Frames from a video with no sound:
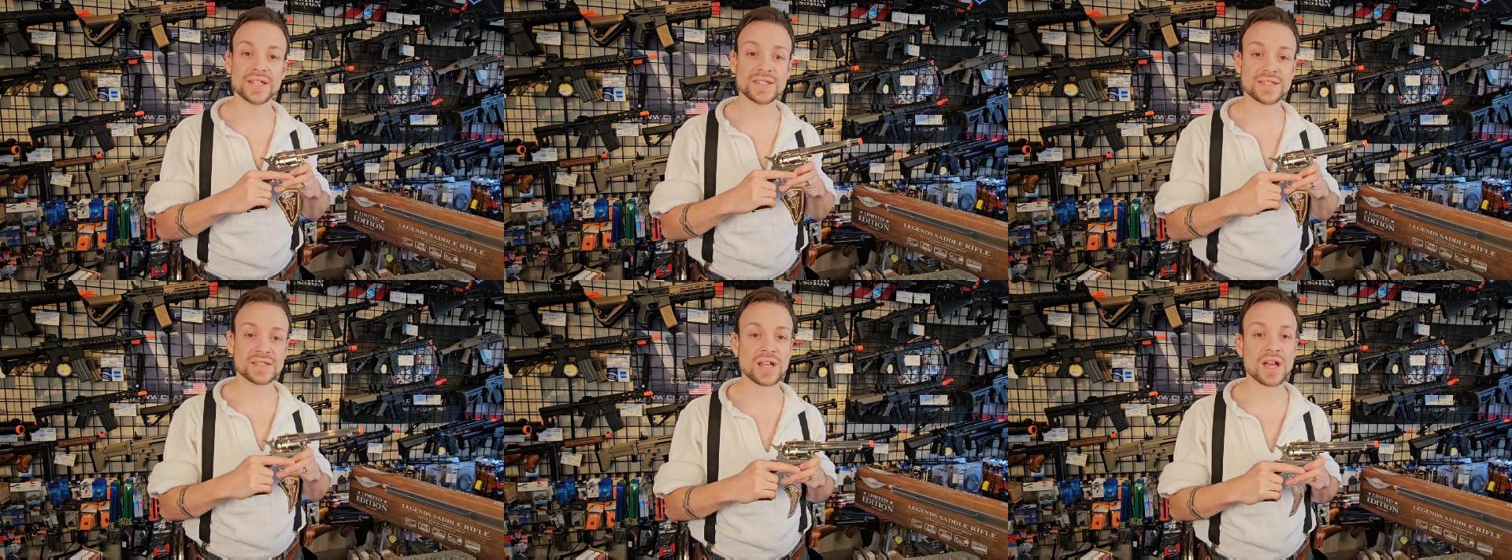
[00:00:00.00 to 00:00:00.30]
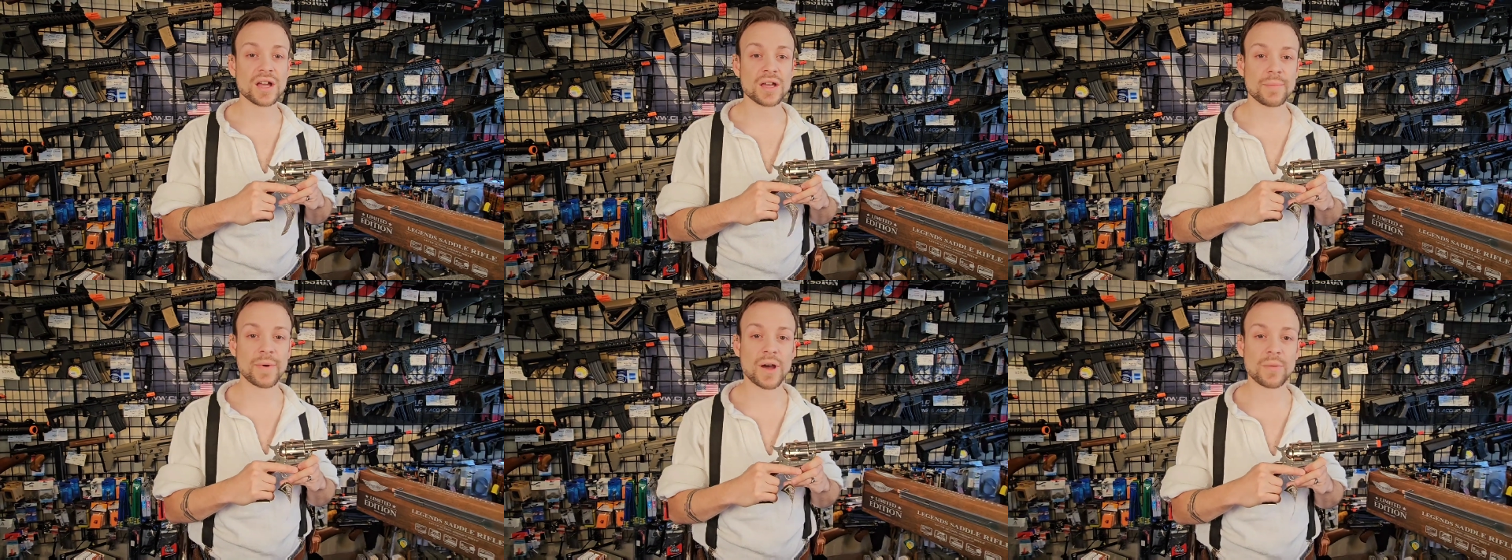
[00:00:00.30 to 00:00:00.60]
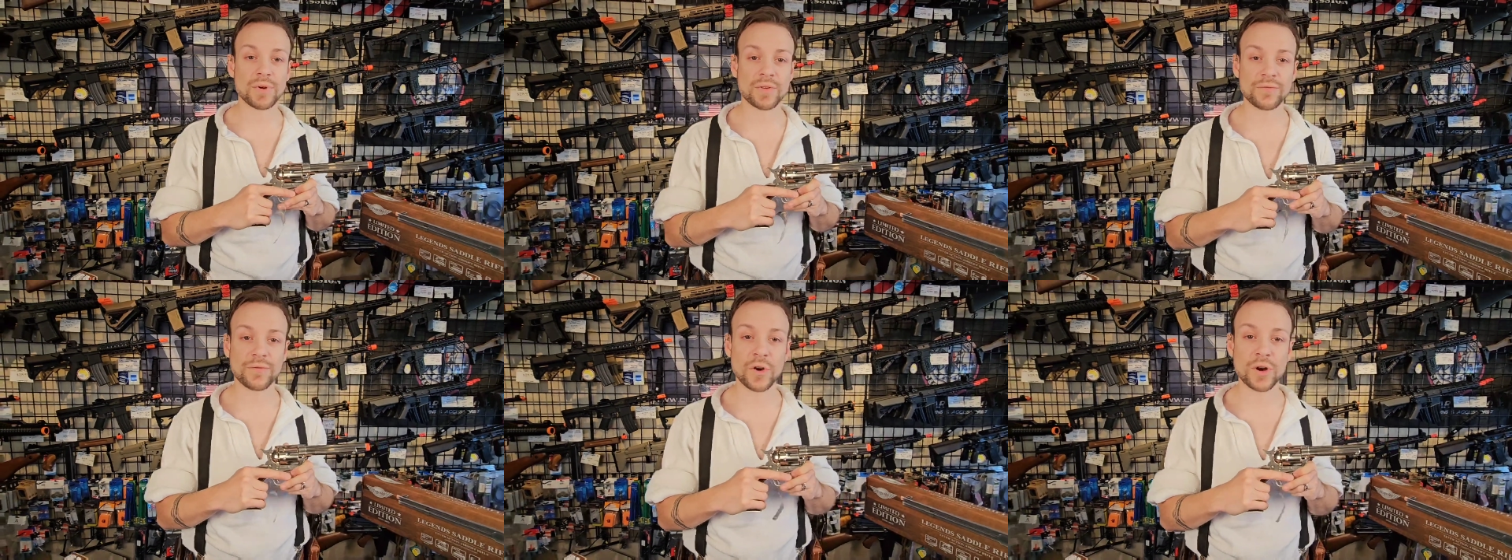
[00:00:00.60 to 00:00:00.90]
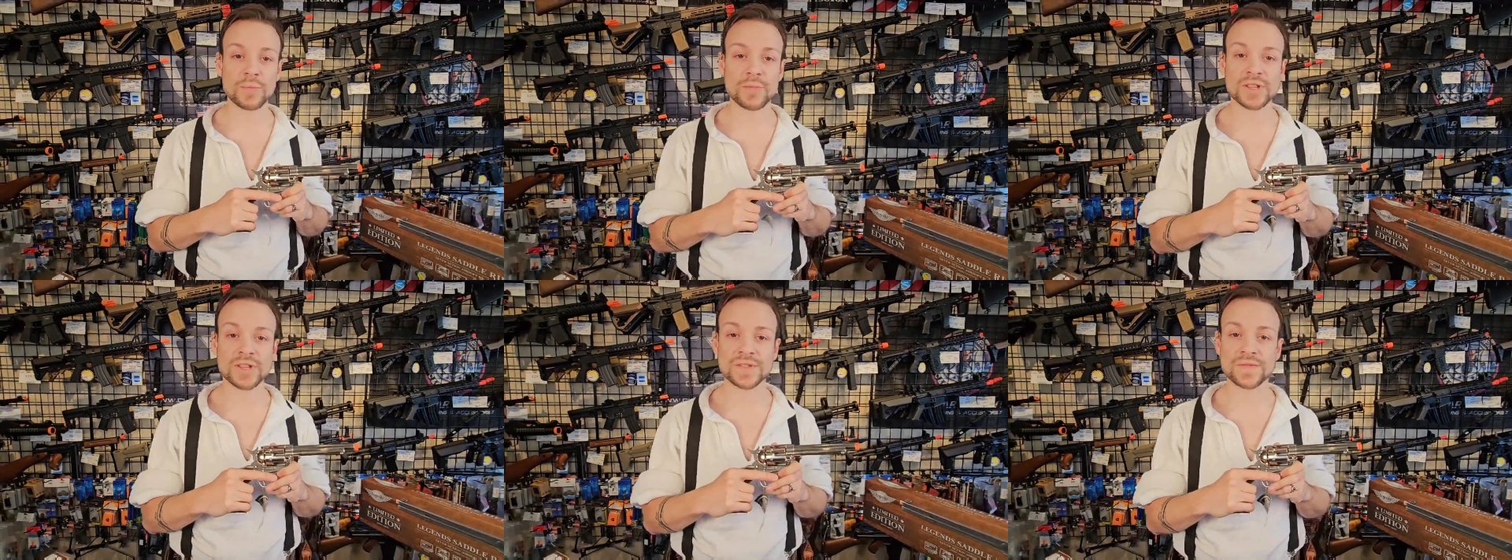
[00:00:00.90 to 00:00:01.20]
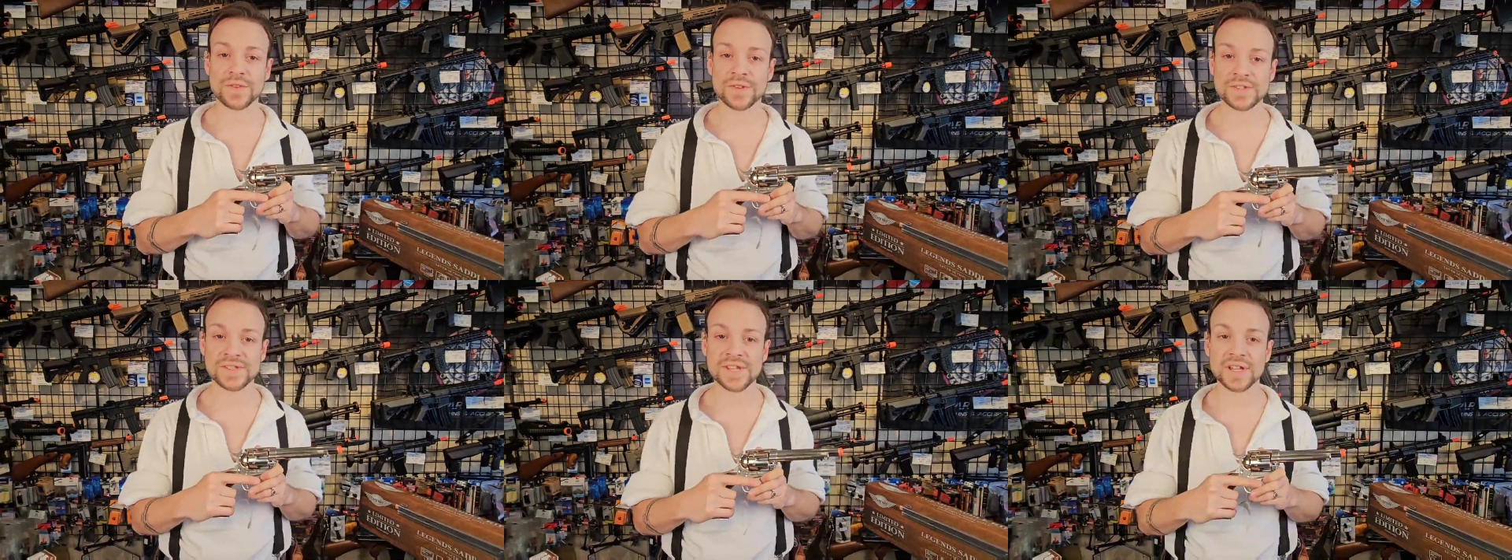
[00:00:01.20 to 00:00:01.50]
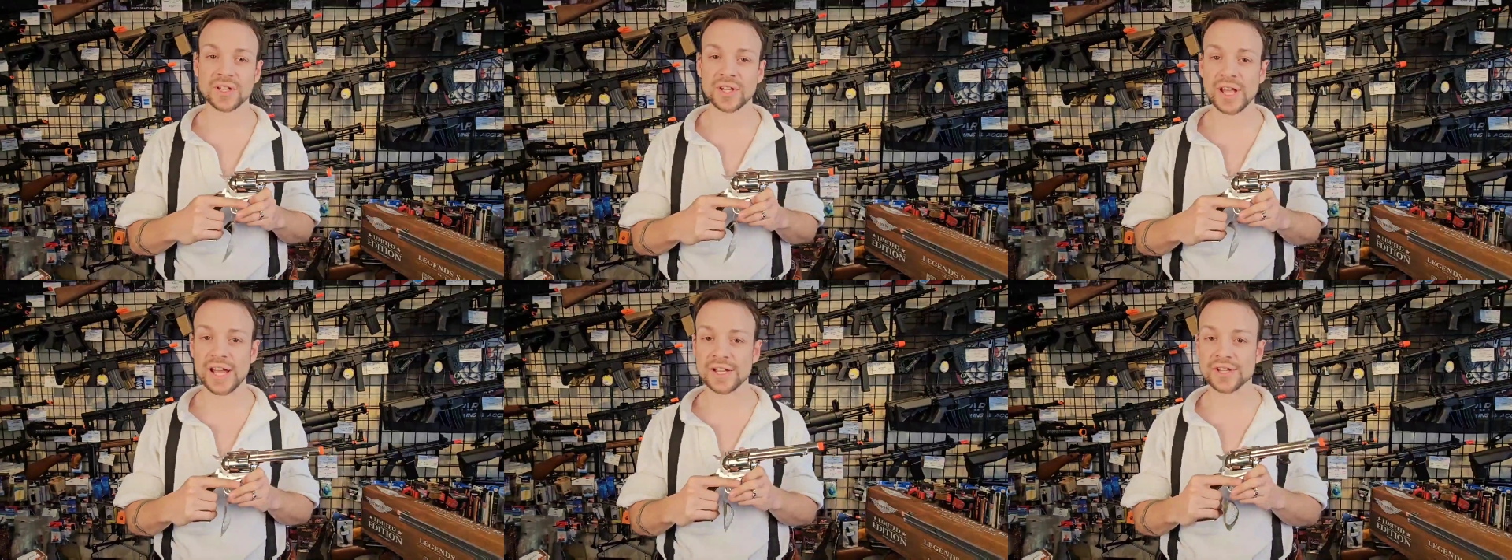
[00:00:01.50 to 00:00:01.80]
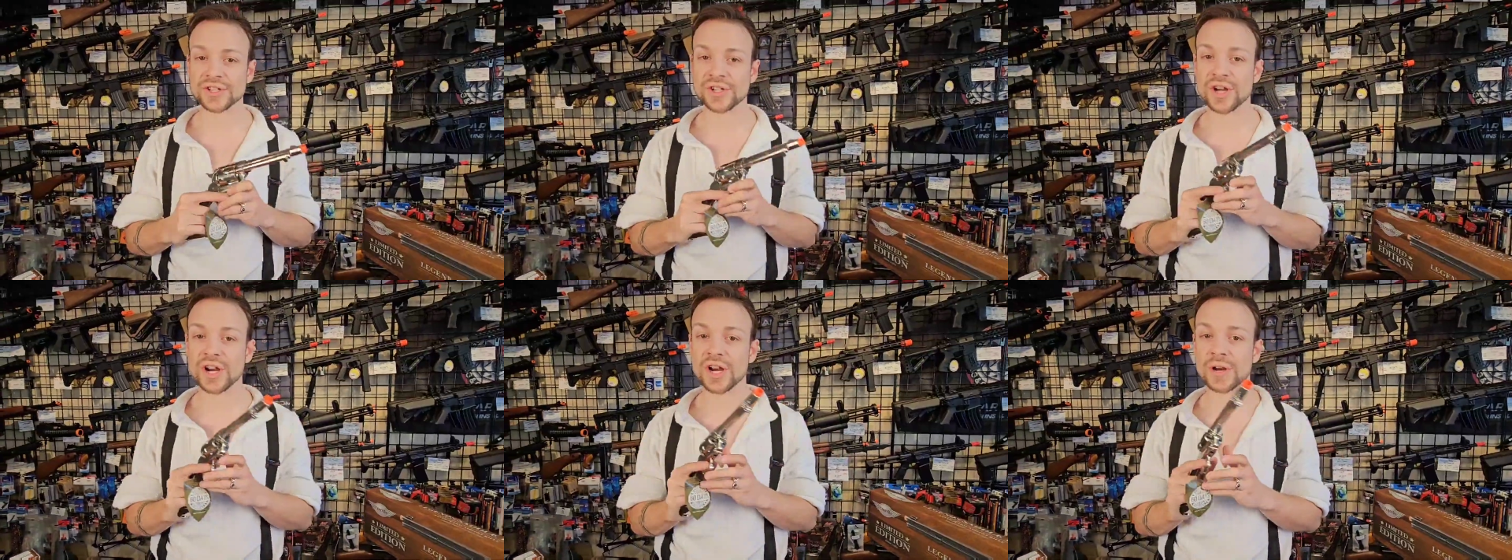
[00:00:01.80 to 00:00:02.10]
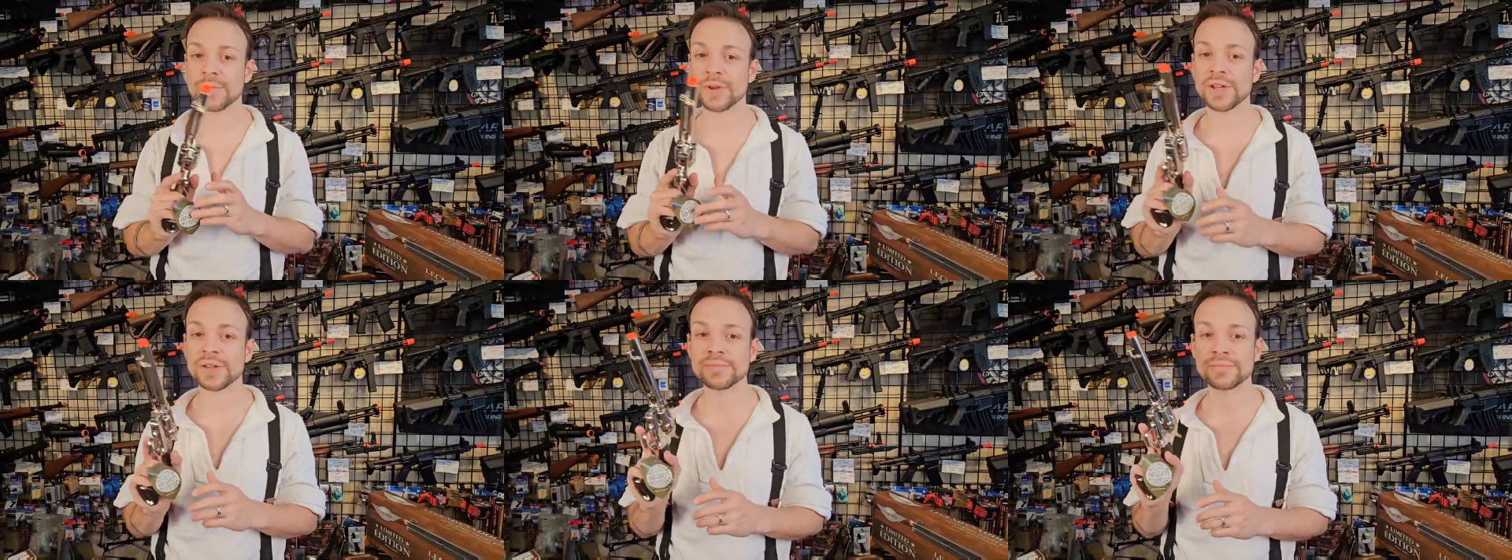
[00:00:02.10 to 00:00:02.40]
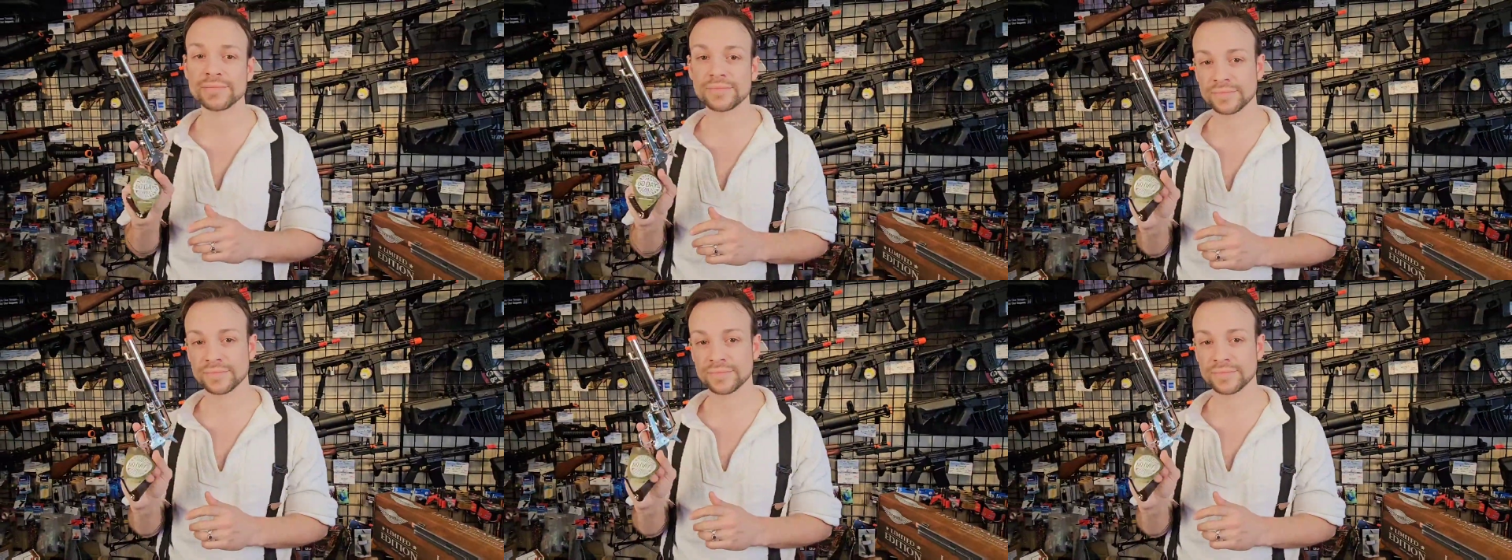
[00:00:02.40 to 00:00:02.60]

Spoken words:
Let's talk about performance for the single action Army.